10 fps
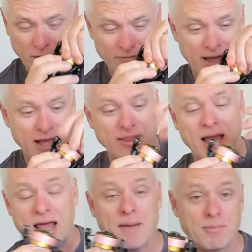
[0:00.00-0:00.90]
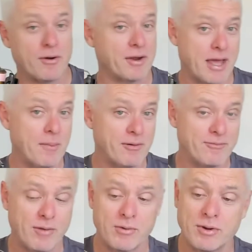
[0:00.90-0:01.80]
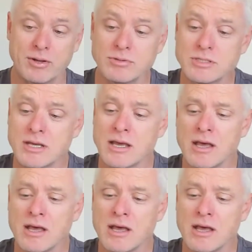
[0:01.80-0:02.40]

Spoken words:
I've had that happen on a couple of my reels.